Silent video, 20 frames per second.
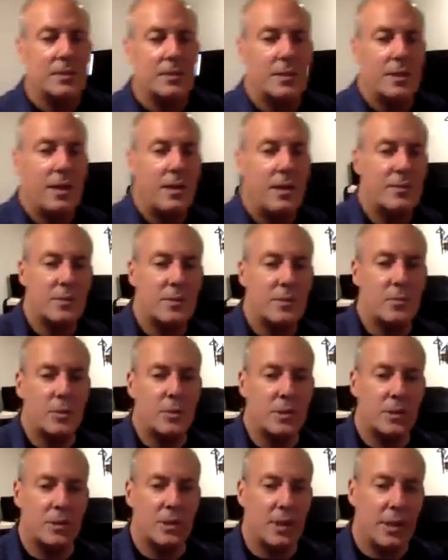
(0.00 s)
have some
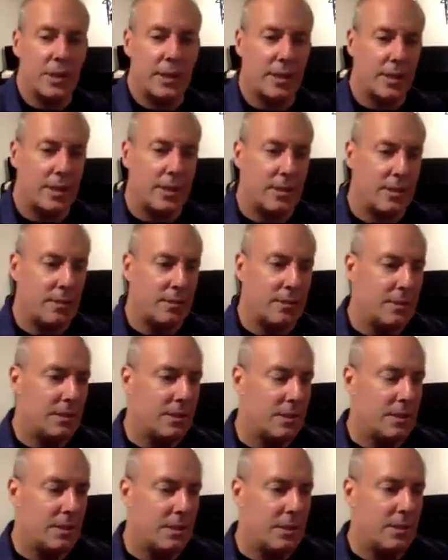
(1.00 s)
work done on it.
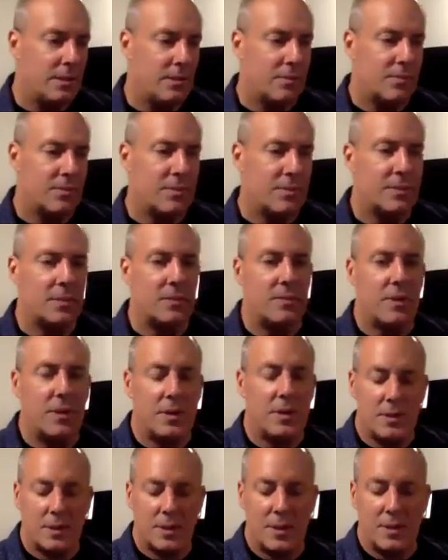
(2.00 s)
First of
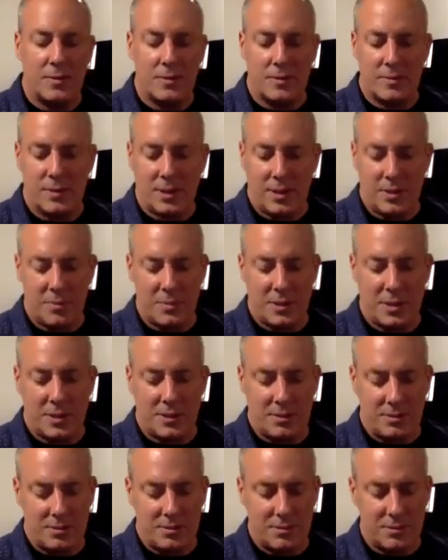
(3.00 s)
all, I would
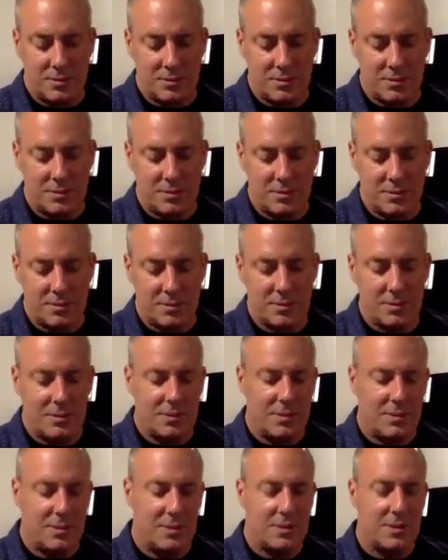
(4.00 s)
recommend
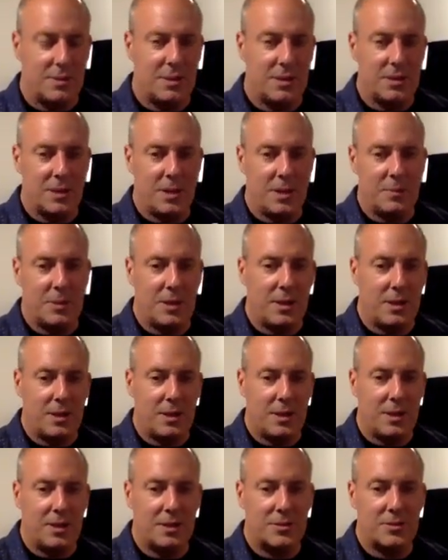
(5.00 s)
the
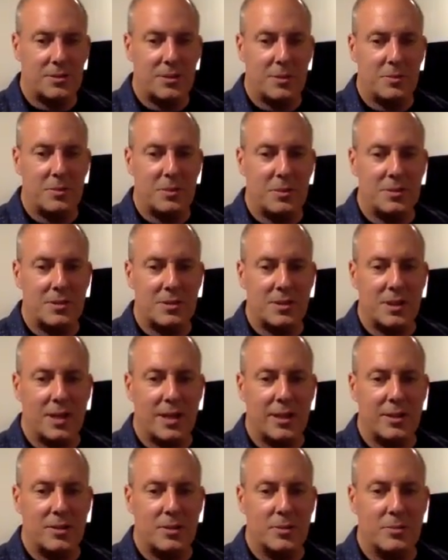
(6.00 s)
Yamaha trombone
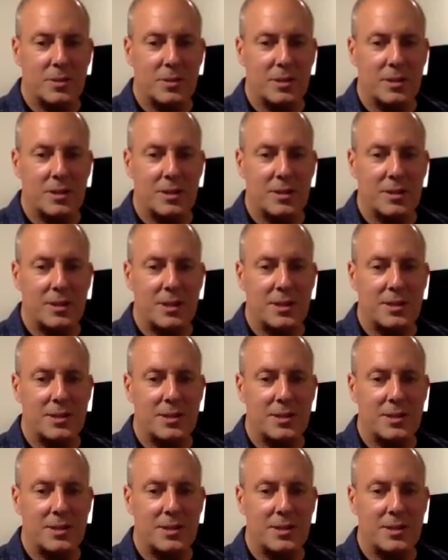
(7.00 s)
slide lubricant. That's